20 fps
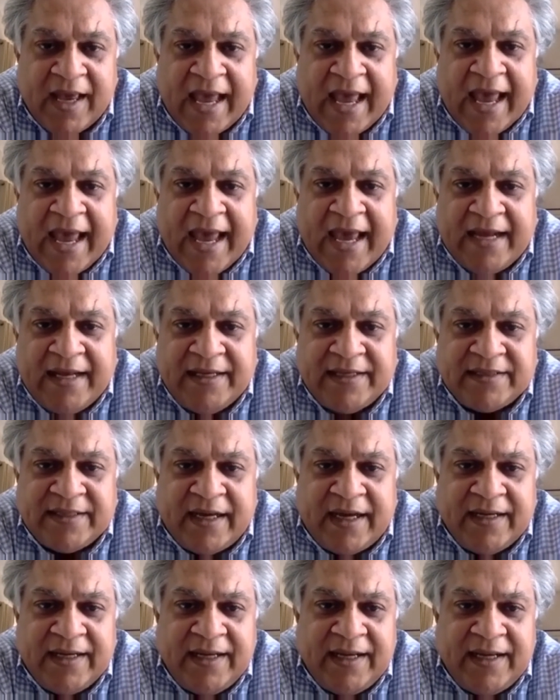And he's
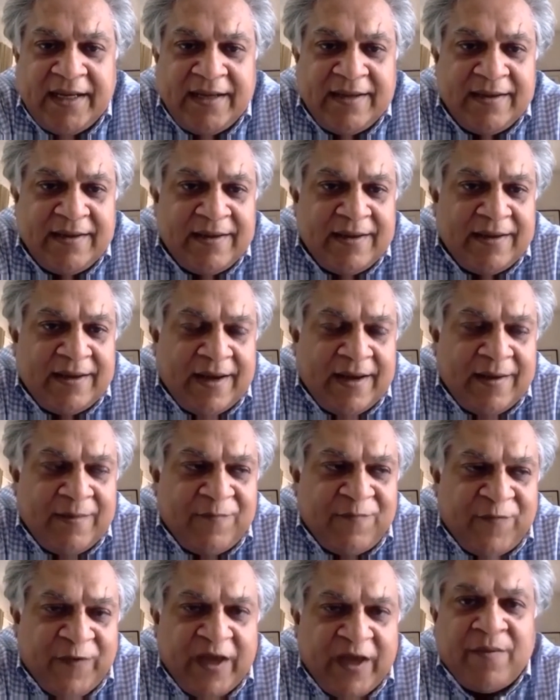earning a
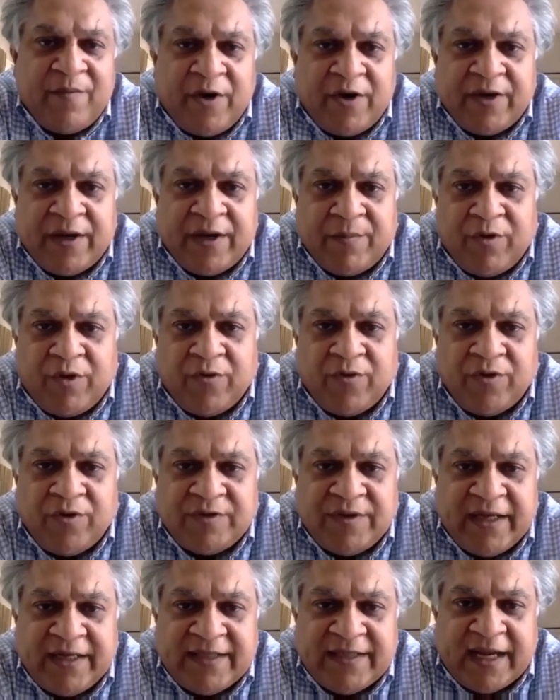fair amount. I'm not going to
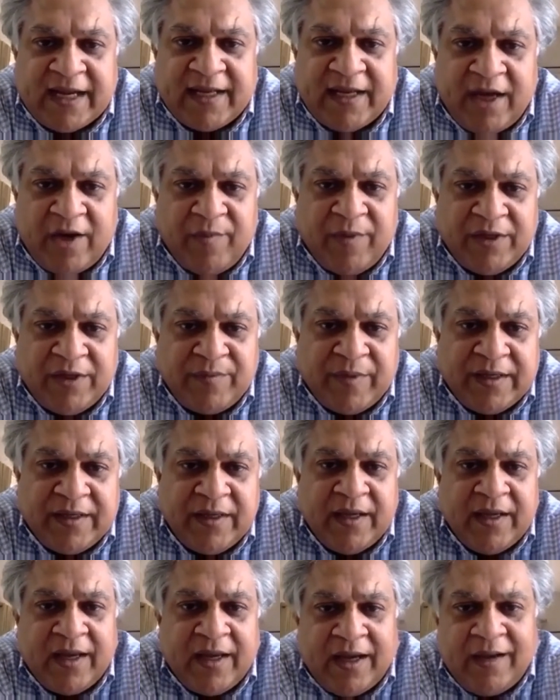say exactly how much, but
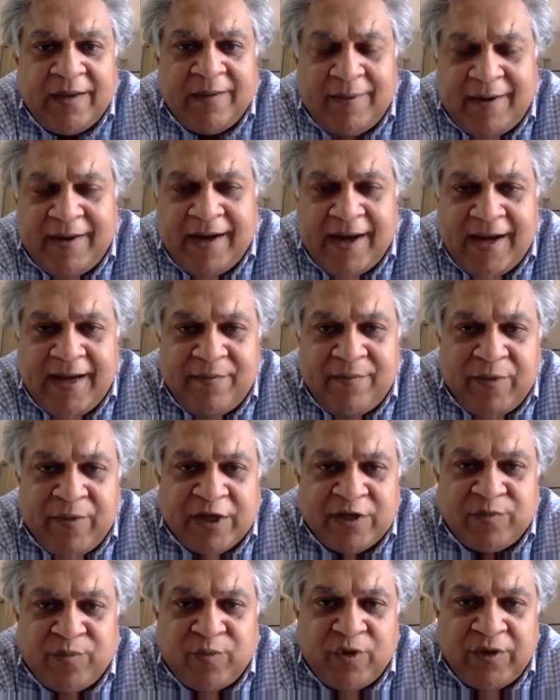really
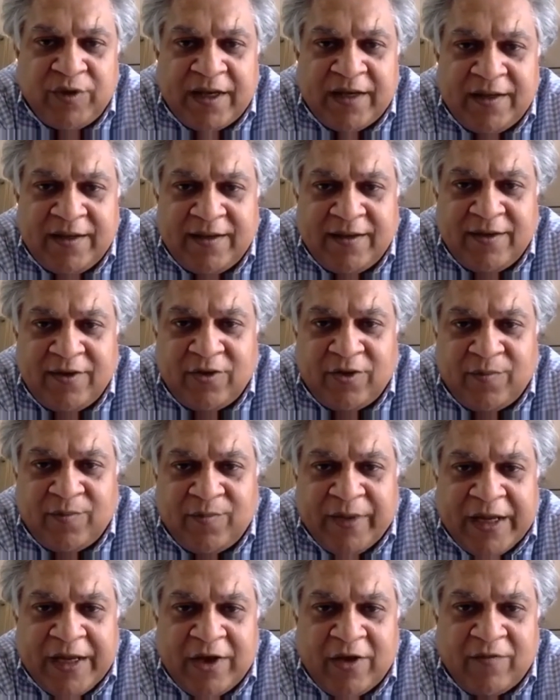much more than
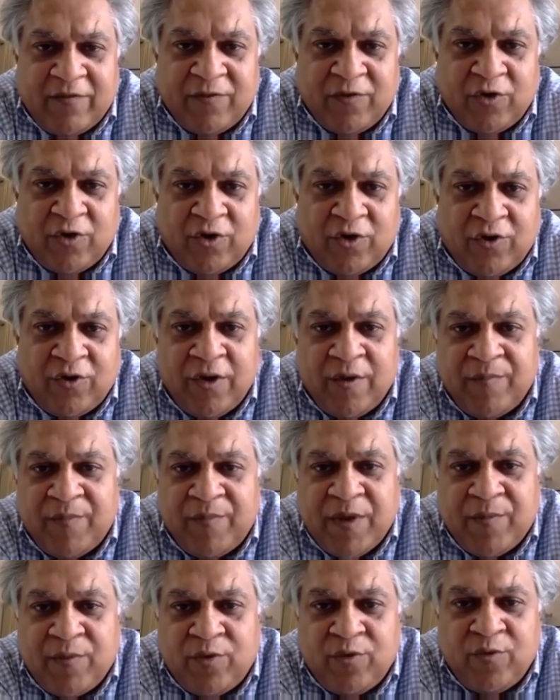many of your
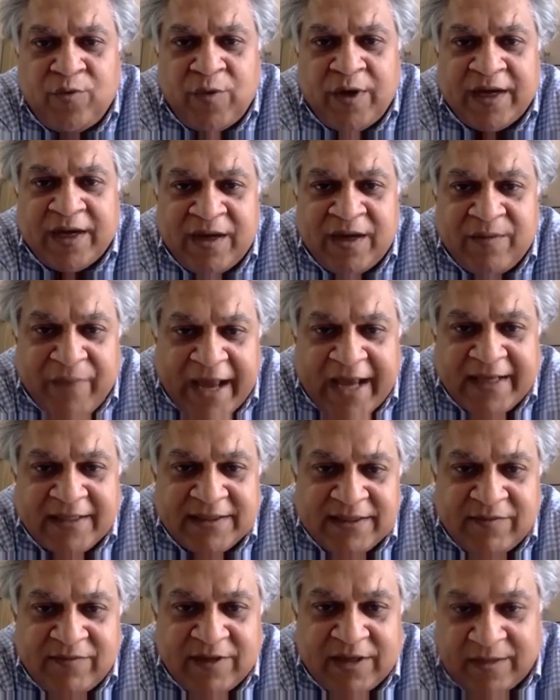people who work in
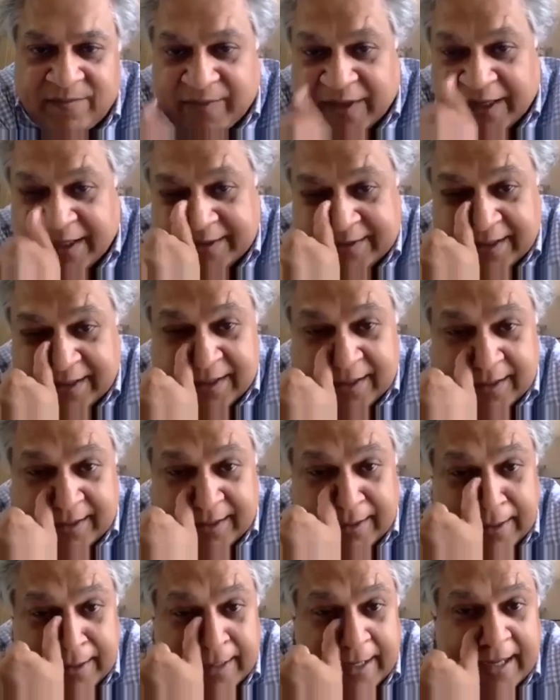banks, even in Pakistan.
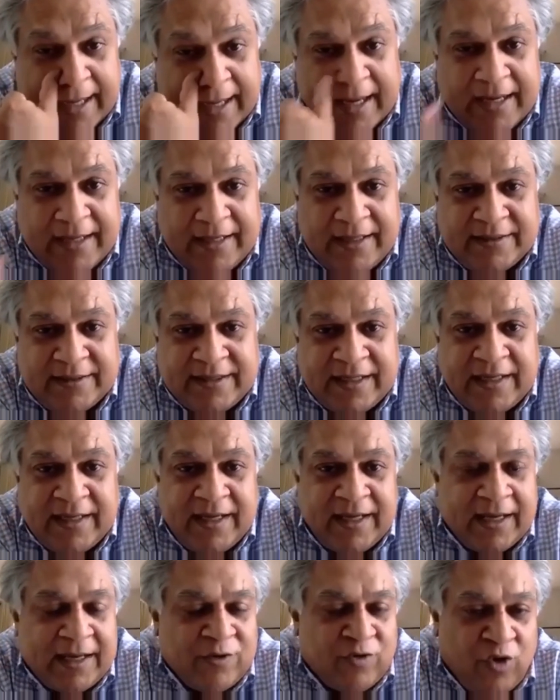And he's
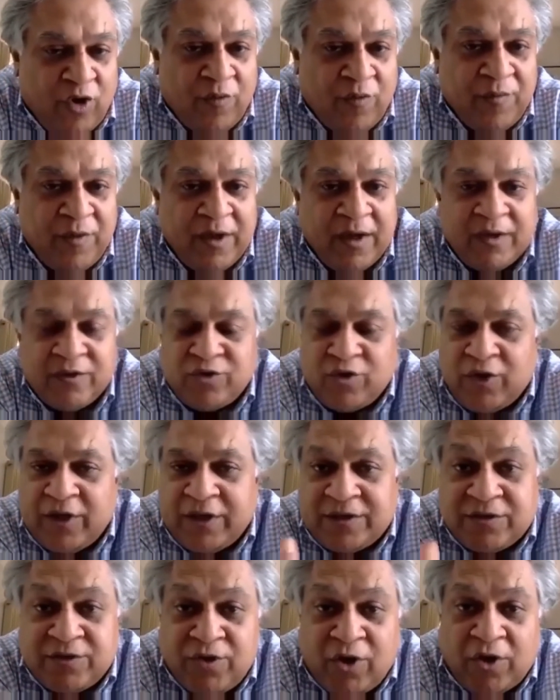sitting at home. So
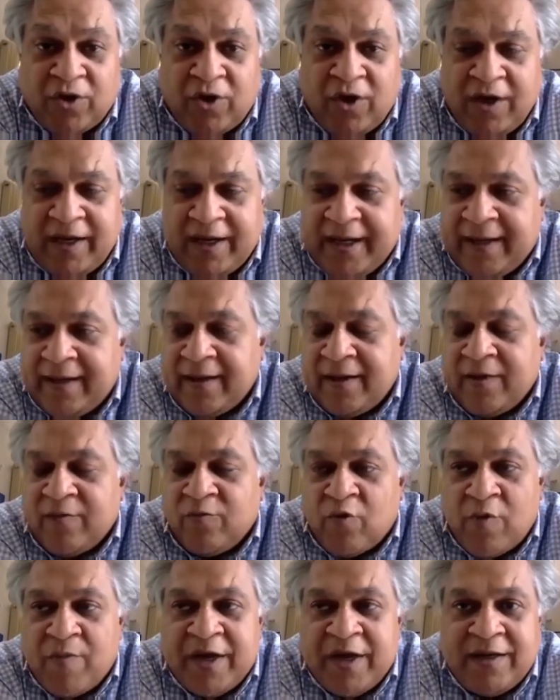it's not only
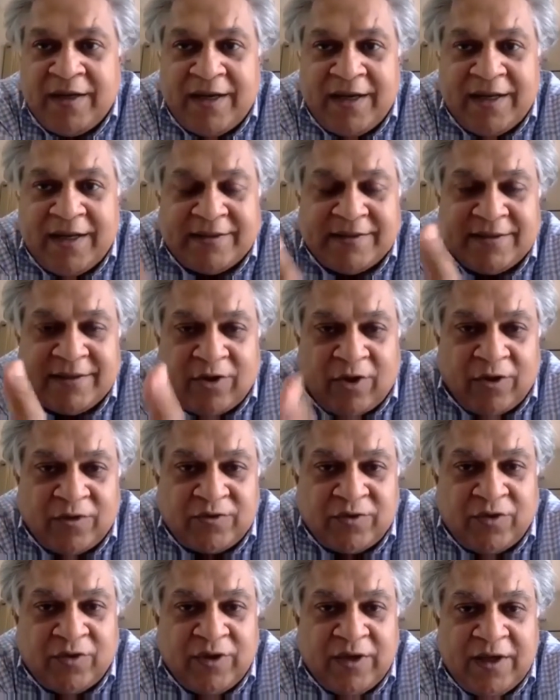women, it's
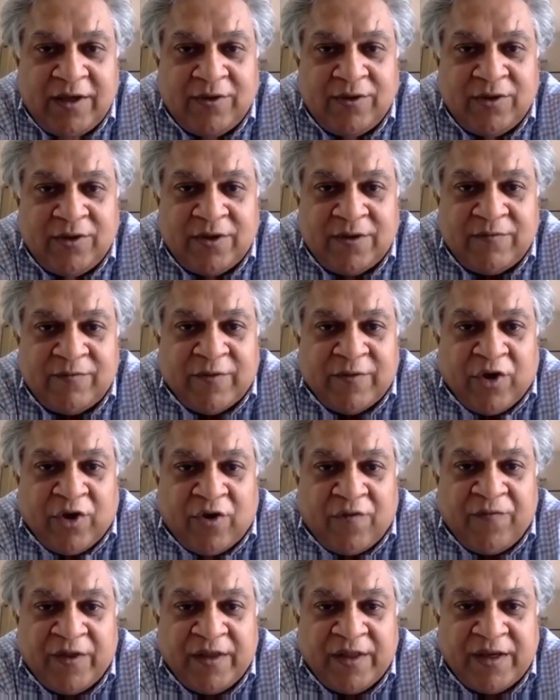also the very
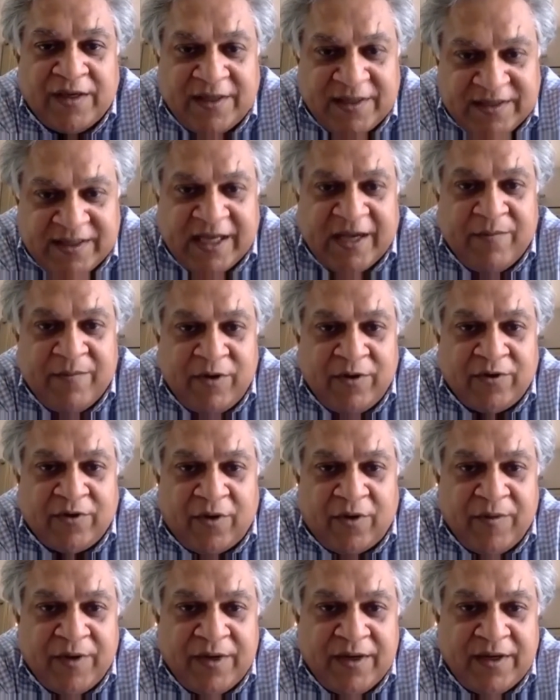often the disabled
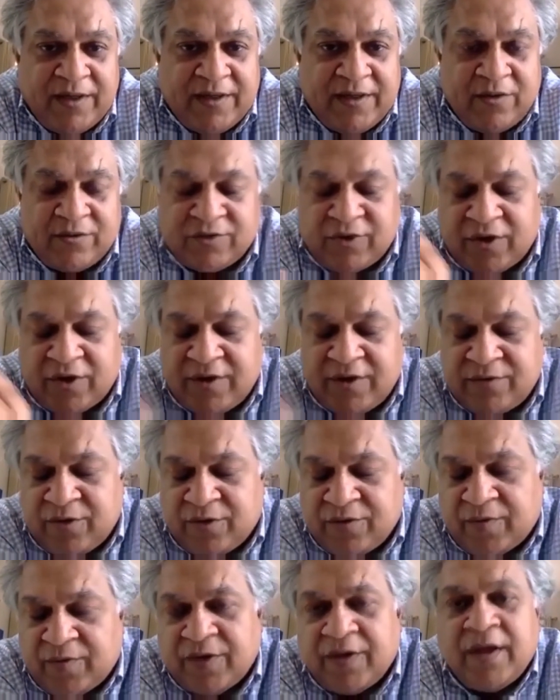community, or sorry,
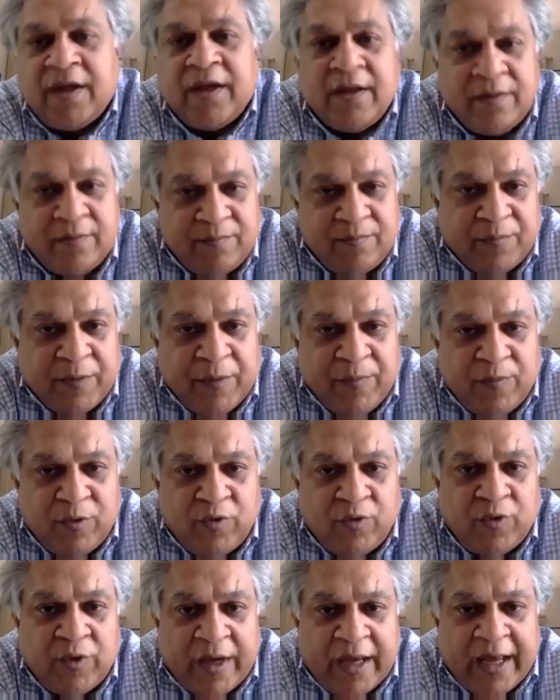don't want people
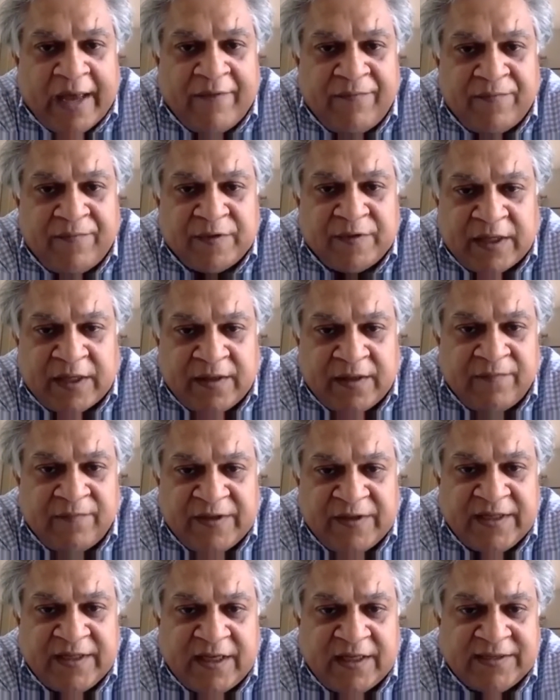who have certain
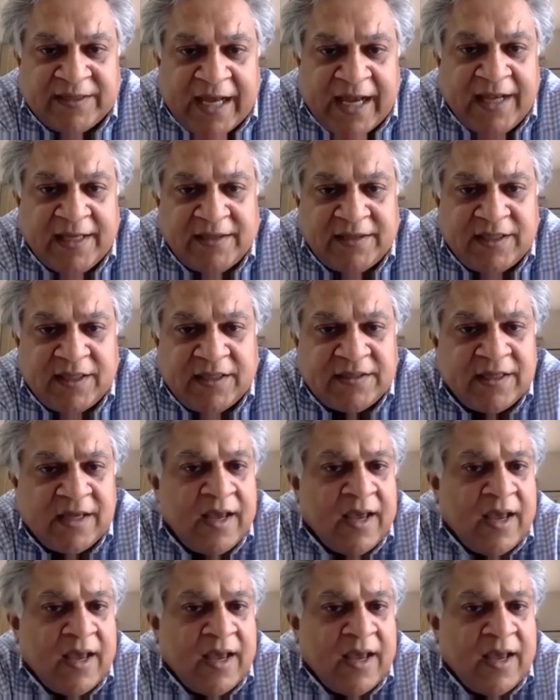physical challenges.